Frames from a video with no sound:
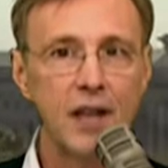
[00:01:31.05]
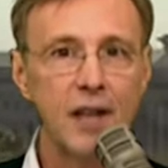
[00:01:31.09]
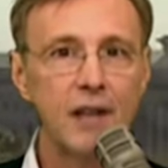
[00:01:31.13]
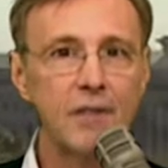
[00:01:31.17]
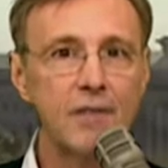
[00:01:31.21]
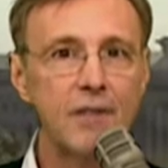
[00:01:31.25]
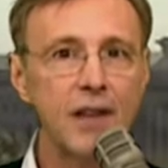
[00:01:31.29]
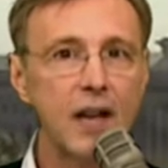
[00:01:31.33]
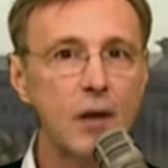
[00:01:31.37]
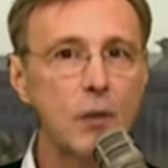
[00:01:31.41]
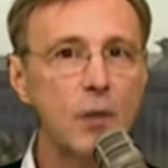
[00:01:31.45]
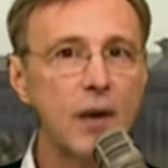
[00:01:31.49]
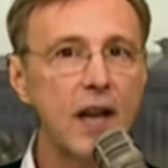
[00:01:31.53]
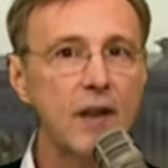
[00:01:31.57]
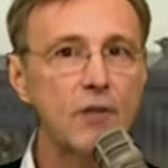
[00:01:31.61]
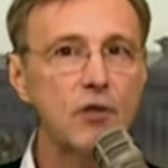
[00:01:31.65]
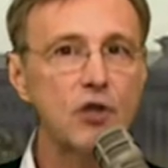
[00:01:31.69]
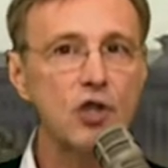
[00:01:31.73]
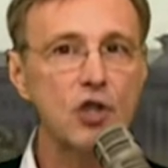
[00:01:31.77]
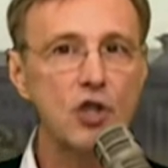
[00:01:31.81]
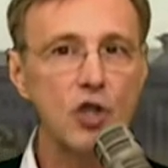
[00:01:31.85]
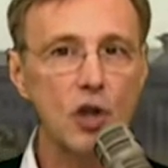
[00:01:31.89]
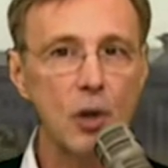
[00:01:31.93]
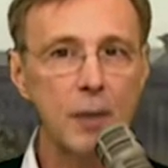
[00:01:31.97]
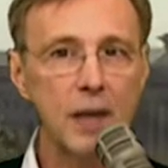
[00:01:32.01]
In fact, we have
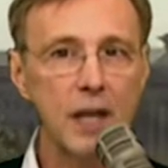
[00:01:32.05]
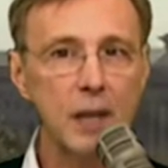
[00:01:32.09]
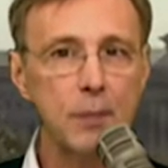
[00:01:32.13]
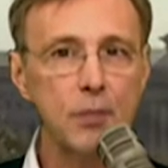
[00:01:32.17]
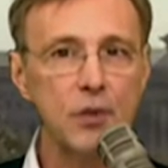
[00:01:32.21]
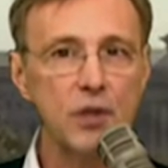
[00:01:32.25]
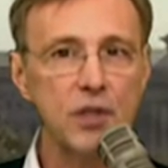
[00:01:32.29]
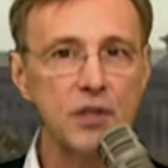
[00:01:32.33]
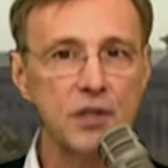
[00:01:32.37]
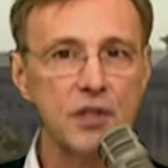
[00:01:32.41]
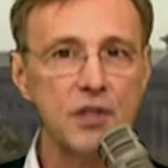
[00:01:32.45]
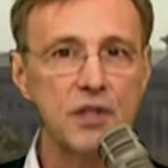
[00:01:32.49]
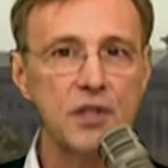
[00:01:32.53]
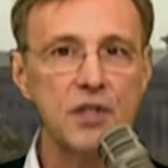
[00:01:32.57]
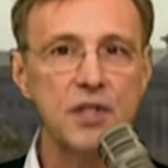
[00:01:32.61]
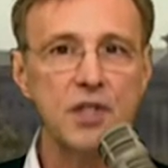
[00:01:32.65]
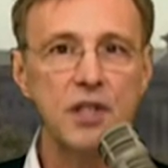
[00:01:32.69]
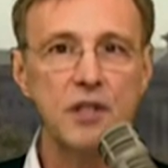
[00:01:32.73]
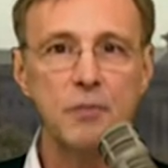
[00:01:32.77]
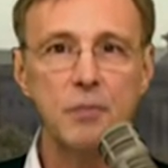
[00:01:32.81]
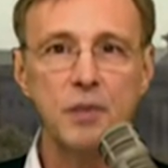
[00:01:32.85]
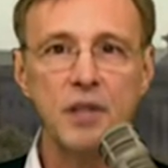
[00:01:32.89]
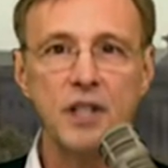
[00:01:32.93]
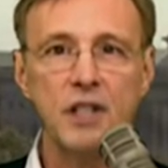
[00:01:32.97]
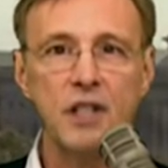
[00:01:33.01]
so many prisons
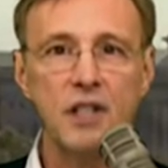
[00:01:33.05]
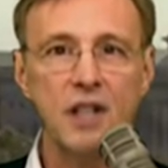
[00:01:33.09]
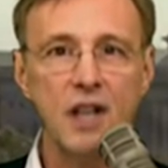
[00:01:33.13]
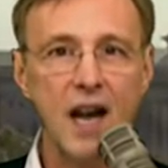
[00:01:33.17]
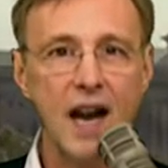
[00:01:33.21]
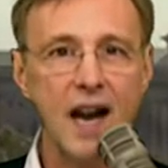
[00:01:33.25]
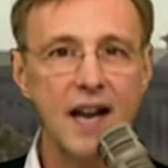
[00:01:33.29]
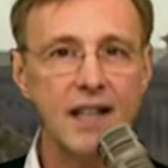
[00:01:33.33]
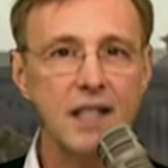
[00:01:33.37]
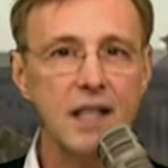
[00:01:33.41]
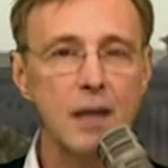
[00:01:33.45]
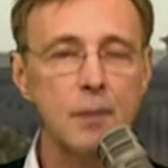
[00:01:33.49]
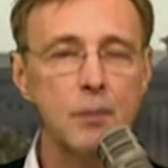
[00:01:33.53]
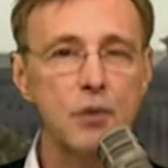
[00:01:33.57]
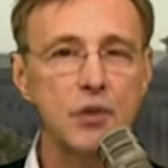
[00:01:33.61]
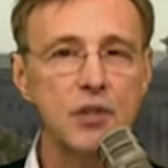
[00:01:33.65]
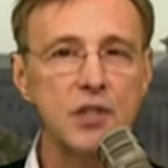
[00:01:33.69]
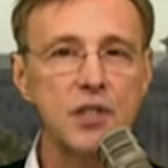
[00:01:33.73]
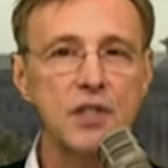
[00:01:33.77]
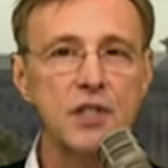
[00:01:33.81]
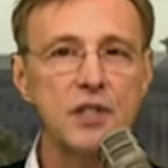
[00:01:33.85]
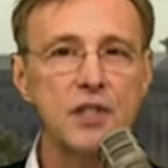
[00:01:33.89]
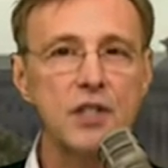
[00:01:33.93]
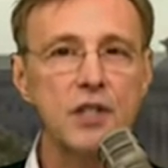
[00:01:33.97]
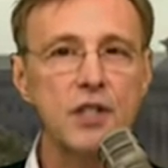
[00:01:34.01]
that if being locked up was
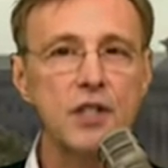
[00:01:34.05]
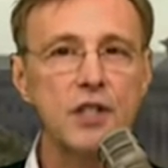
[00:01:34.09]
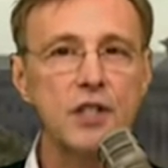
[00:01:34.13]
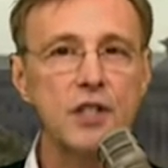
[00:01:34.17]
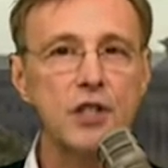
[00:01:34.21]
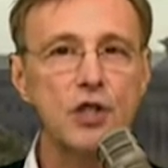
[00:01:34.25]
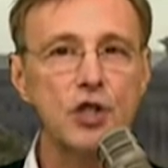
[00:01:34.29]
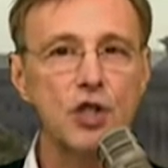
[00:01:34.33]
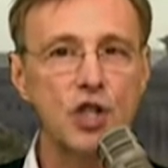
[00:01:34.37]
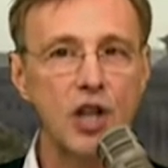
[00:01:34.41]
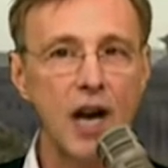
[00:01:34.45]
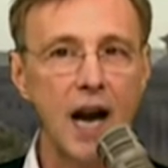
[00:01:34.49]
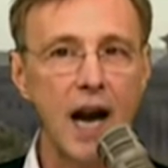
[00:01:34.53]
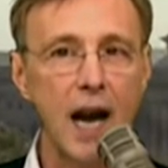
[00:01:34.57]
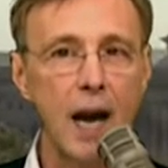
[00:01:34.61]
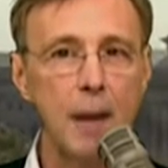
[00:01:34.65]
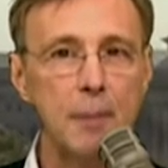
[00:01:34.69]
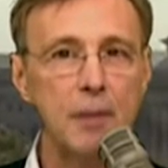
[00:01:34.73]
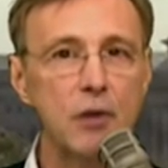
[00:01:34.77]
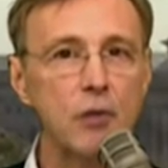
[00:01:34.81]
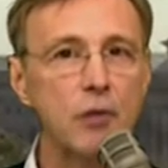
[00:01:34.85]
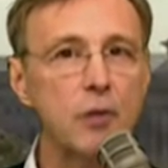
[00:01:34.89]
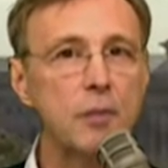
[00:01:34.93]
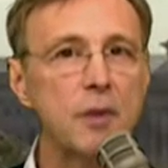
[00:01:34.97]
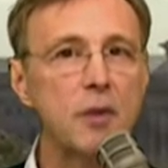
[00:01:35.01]
considered a
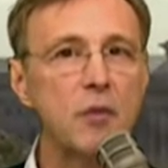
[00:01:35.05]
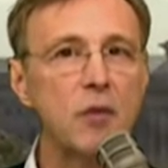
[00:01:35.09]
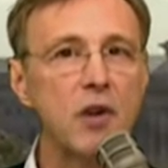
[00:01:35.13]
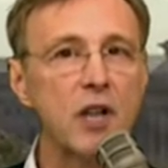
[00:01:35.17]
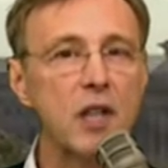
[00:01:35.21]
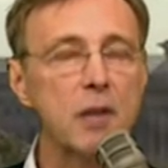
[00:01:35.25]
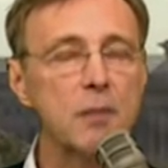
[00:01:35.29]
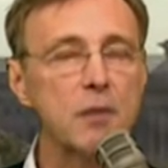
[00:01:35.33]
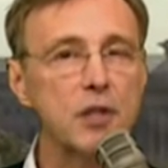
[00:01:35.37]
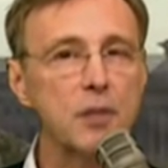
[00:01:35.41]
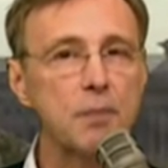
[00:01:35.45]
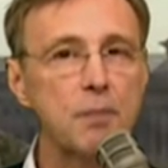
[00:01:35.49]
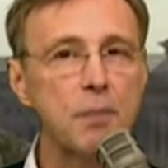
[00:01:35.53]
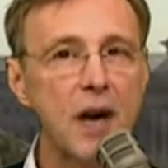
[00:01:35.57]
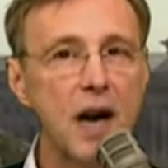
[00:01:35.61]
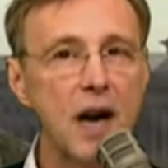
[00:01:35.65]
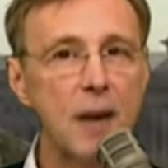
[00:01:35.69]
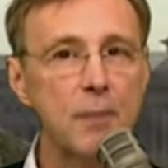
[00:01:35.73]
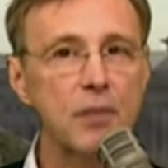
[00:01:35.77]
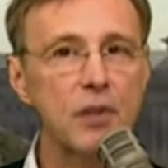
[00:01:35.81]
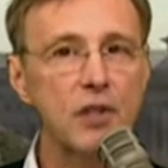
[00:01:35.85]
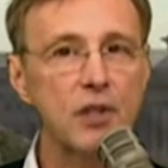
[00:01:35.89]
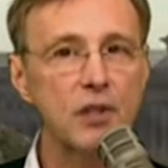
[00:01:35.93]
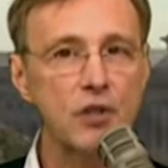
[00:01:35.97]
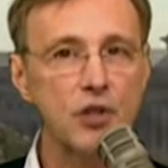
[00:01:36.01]
job, it would be one of the most
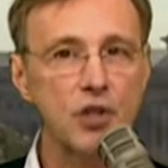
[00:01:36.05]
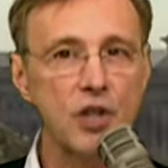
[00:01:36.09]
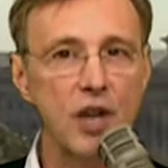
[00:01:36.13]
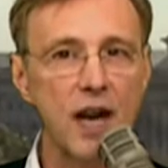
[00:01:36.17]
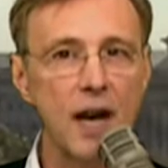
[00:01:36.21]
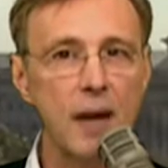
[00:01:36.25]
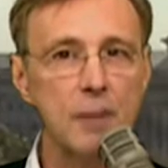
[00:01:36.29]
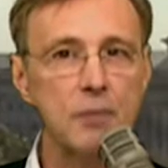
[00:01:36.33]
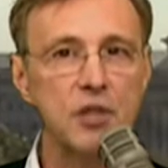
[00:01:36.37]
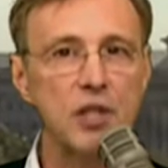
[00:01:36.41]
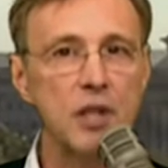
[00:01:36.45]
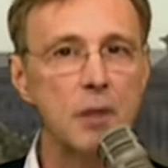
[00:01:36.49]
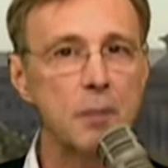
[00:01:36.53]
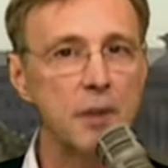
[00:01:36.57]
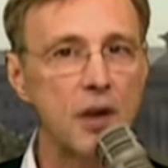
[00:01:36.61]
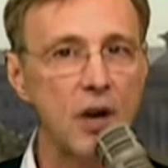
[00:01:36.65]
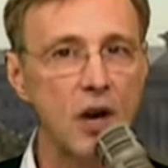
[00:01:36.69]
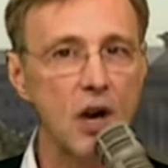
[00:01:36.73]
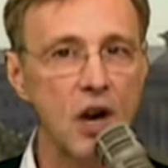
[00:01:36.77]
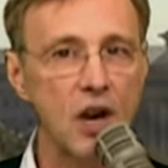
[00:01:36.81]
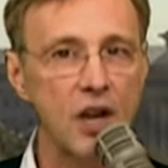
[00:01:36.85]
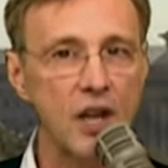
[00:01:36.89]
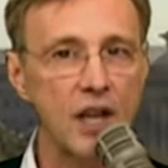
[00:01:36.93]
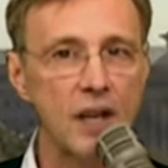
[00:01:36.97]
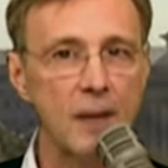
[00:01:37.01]
popular jobs in
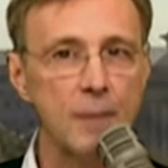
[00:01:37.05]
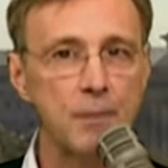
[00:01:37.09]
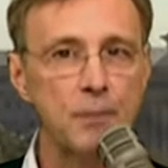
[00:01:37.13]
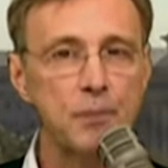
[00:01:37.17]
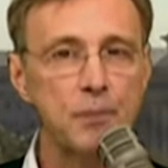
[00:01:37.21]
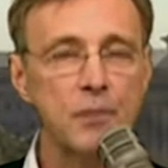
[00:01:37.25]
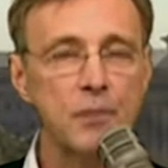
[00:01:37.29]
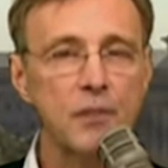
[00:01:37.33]
America.